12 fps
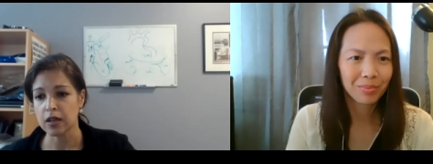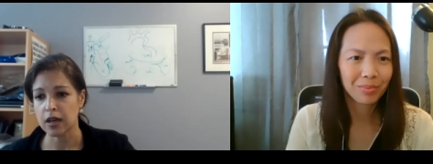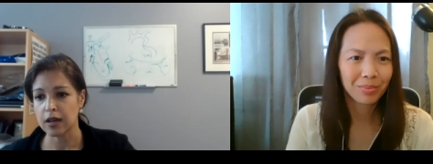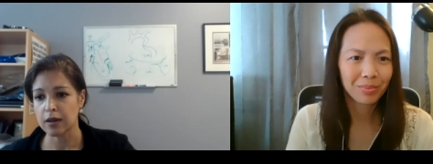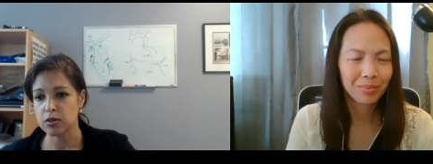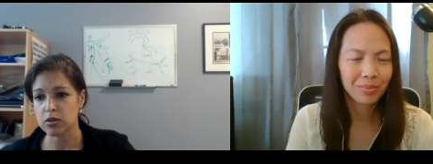
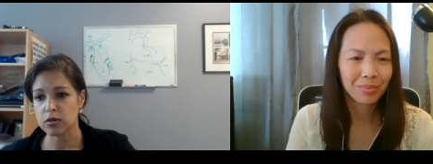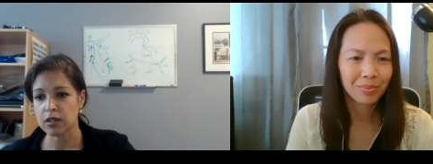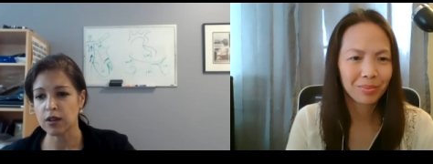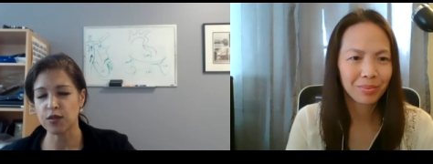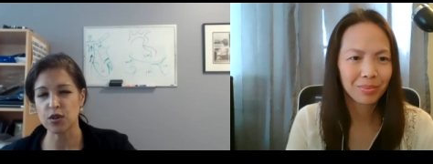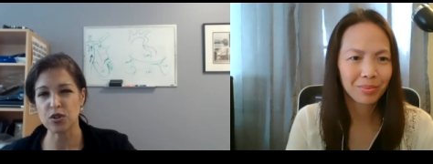Speaker 1: um, certainly
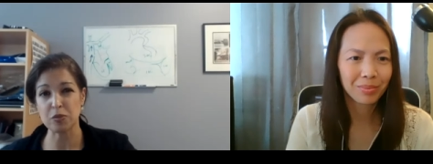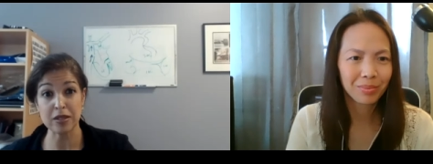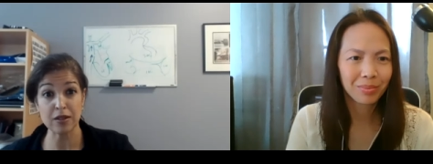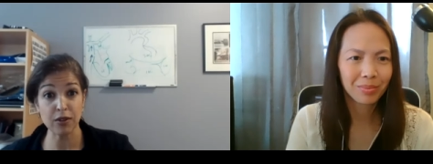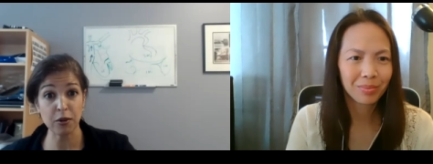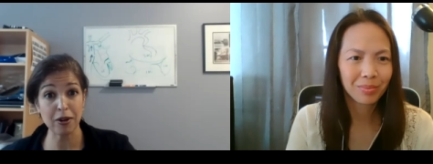if there's
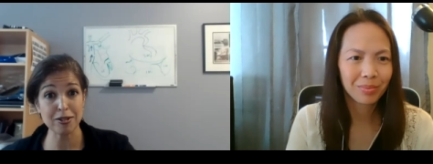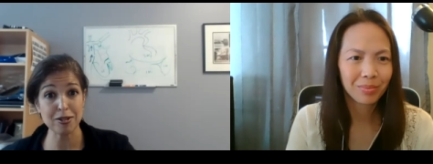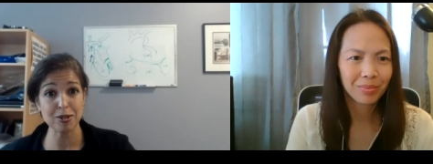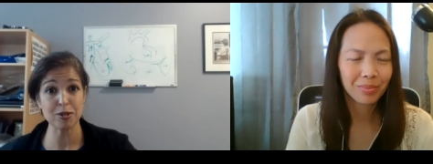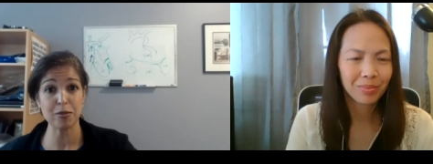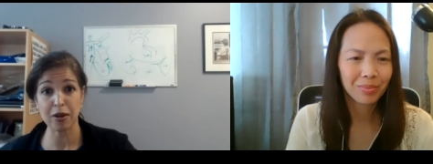specific
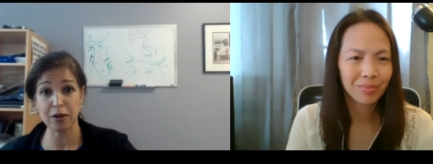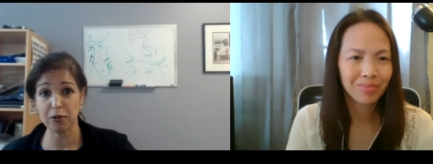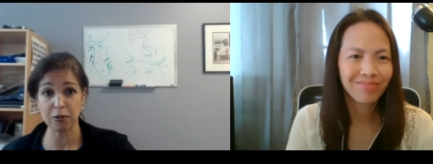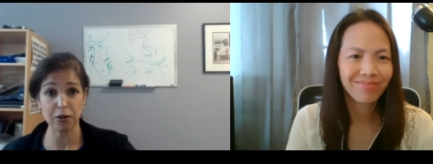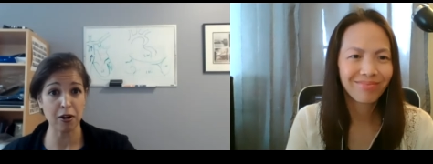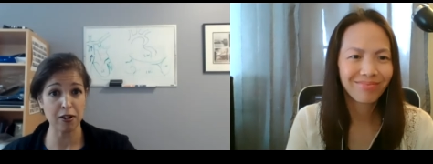questions about your own
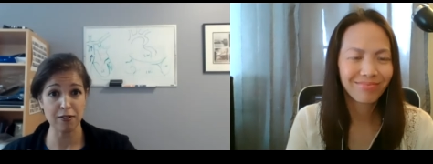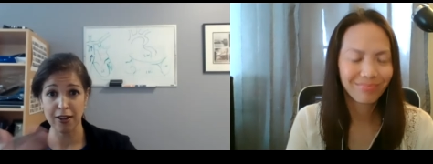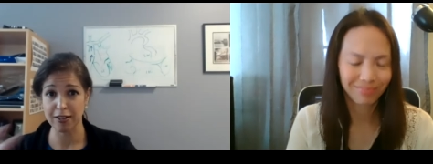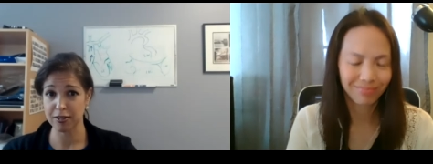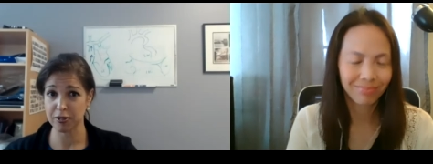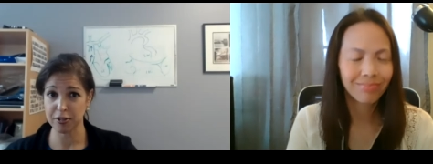
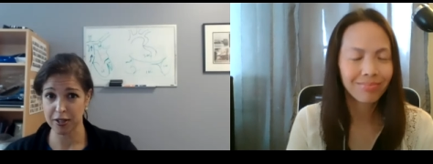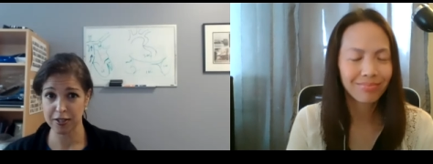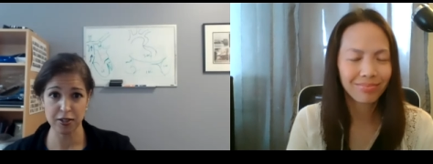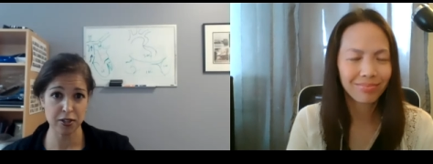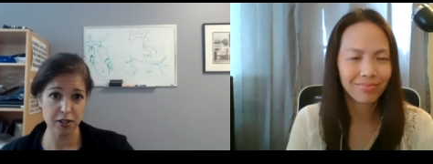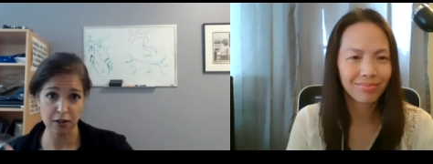cardiovascular
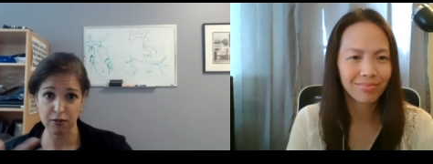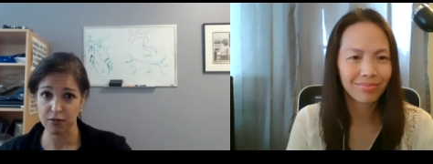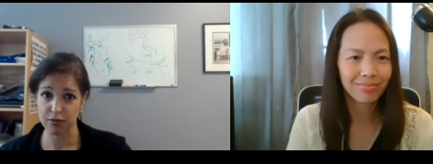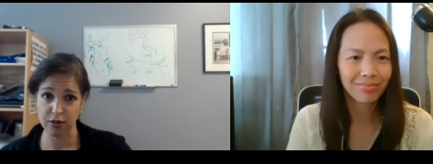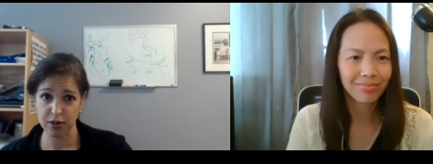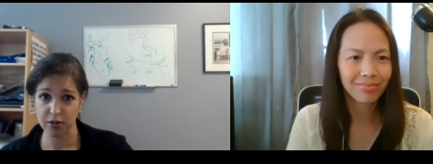condition, I'll
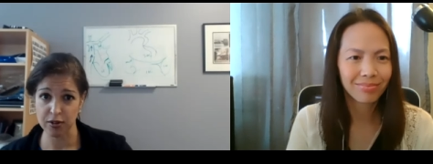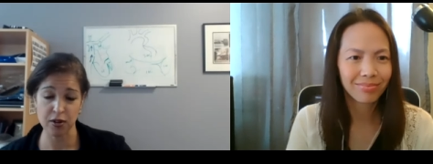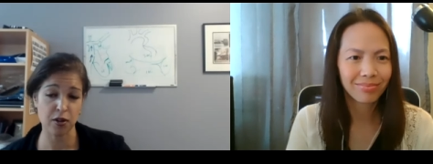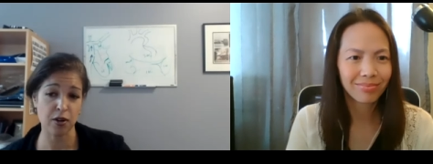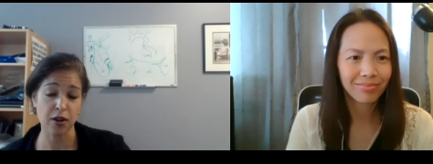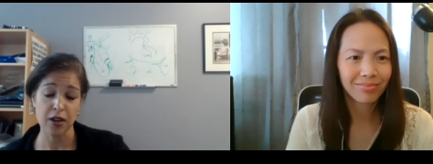refer you to
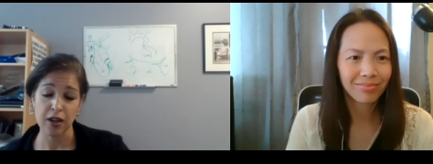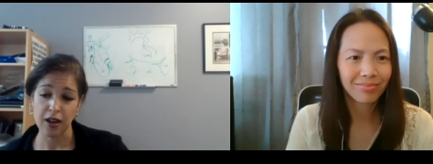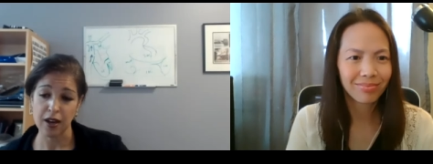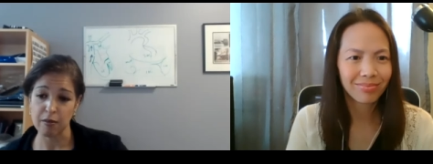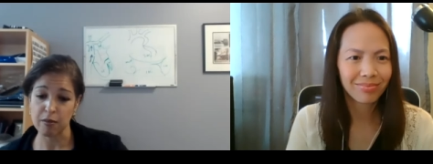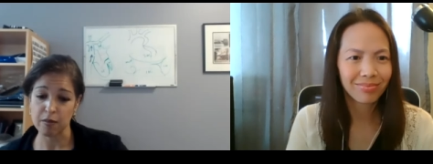your
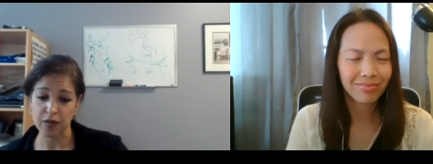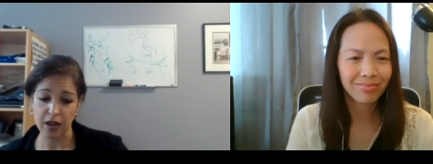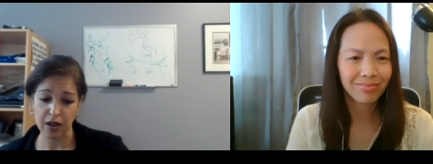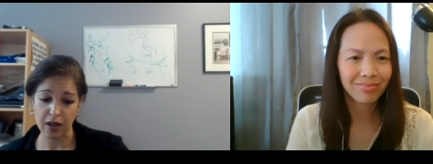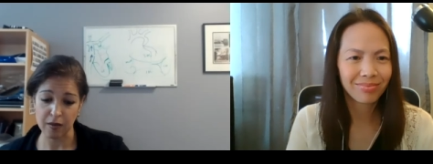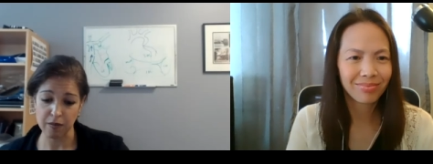um,
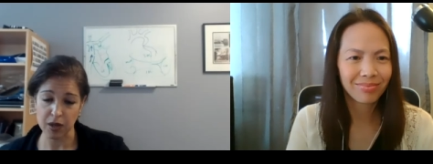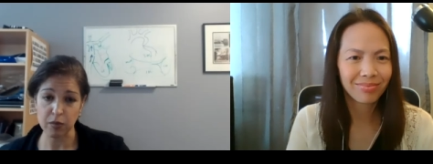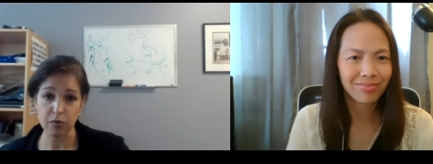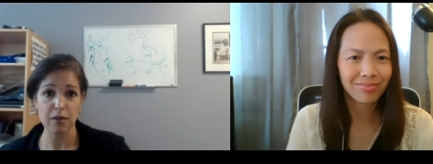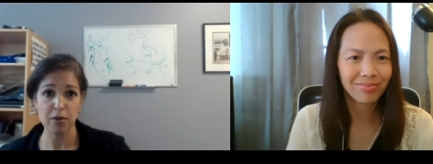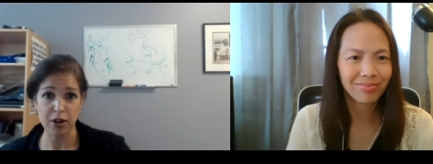um
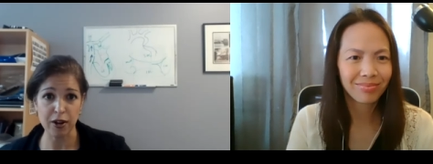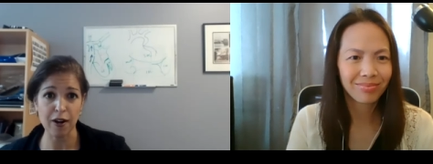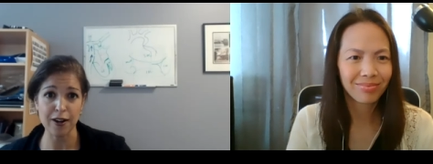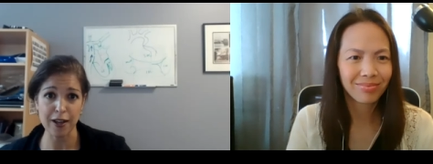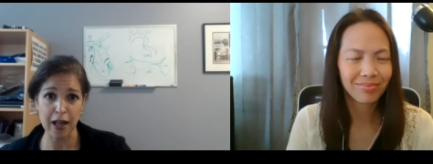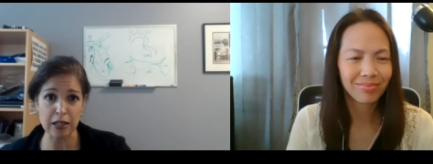primary
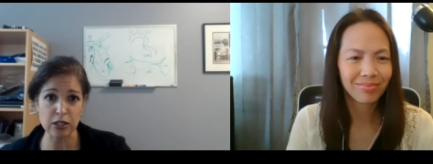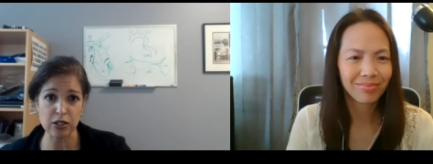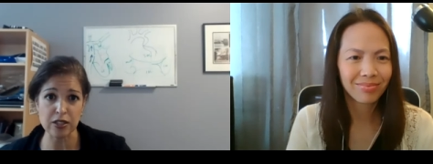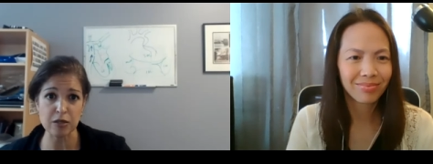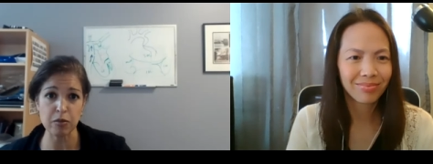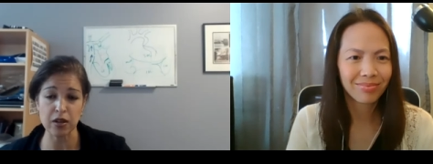
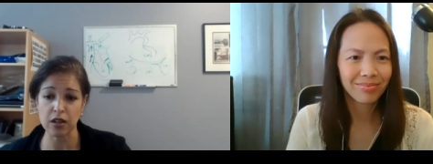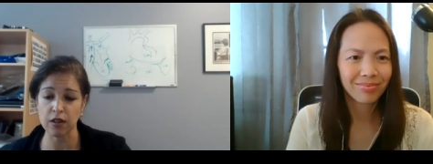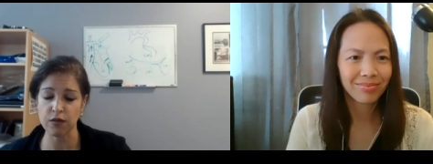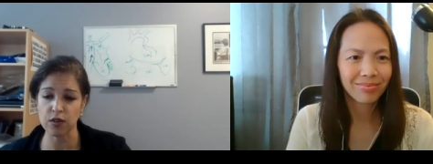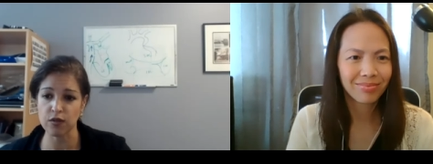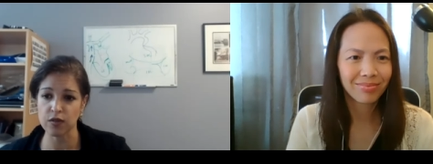cardiologist. But
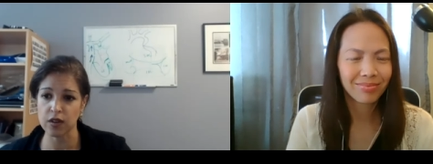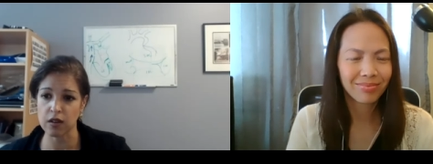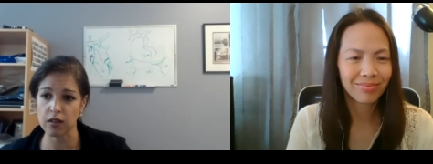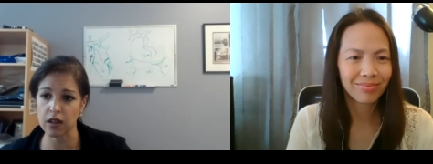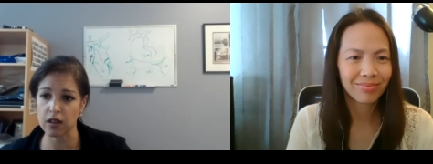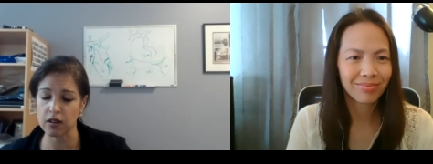if you feel
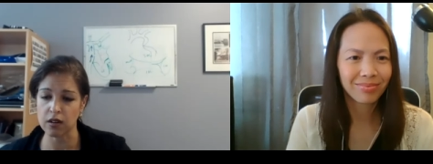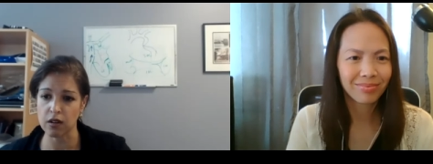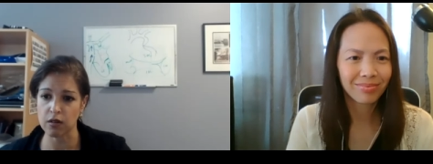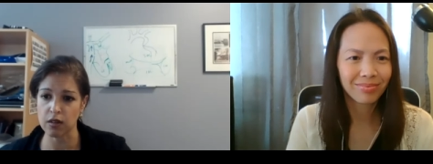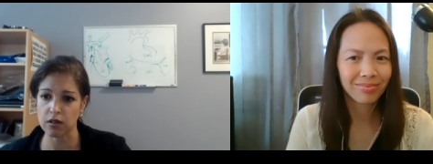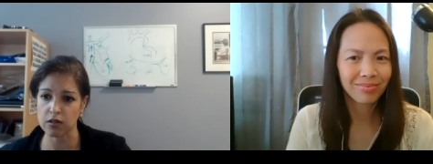that, you know,
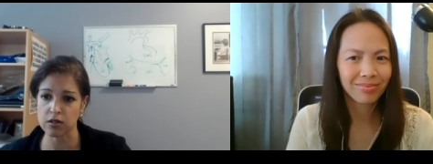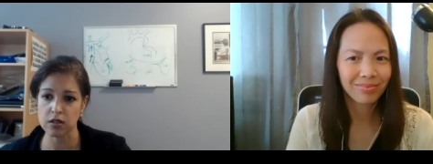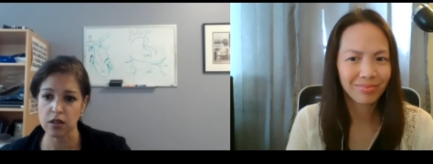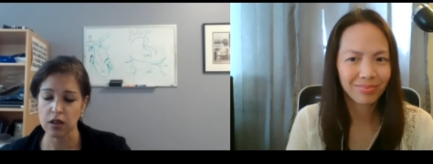there's